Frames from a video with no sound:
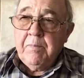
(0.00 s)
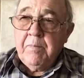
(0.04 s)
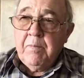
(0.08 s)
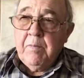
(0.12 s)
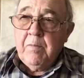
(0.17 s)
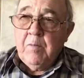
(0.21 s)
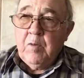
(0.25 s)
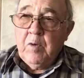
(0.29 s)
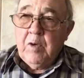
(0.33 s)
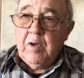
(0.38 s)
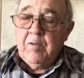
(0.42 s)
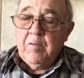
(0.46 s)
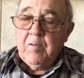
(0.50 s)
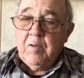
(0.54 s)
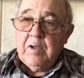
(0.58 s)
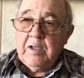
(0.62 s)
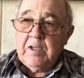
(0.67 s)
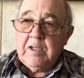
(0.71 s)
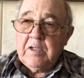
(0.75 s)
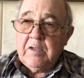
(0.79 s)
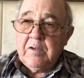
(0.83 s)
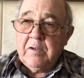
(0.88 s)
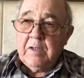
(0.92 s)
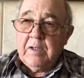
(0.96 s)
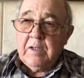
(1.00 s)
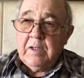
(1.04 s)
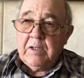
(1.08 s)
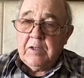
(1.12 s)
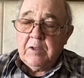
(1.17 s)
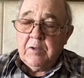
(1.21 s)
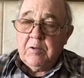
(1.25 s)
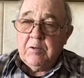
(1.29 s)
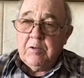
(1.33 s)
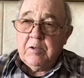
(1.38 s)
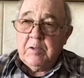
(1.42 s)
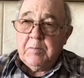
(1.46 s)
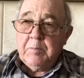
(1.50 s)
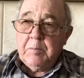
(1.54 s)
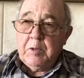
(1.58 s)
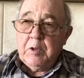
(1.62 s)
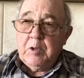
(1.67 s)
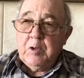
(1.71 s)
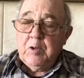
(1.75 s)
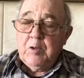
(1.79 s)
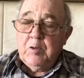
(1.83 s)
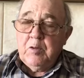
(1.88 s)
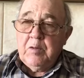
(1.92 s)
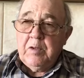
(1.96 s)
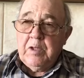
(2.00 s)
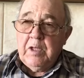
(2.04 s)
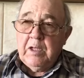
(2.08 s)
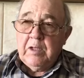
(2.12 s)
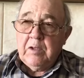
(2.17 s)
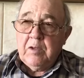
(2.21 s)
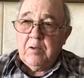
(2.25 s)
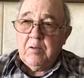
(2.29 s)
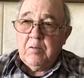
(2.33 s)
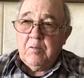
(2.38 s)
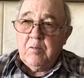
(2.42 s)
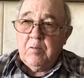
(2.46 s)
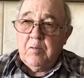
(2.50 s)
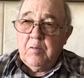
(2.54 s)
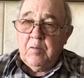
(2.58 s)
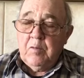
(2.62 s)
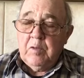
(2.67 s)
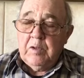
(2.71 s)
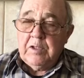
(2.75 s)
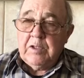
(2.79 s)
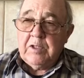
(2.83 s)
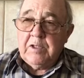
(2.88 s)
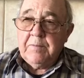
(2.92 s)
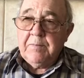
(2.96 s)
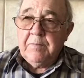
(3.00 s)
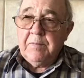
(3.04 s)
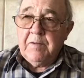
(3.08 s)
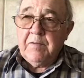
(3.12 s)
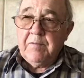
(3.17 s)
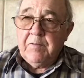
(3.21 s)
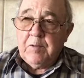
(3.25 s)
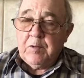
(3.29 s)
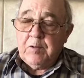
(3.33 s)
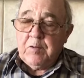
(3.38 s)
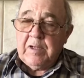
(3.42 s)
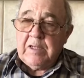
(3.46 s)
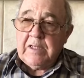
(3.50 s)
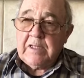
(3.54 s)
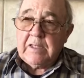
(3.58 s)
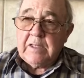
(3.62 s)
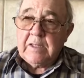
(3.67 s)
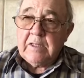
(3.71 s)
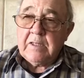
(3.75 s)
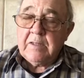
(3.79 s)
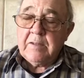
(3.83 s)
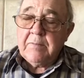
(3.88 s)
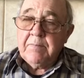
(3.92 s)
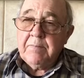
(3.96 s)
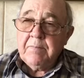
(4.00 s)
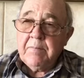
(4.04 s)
one of which turns blue, the other which fluoresces.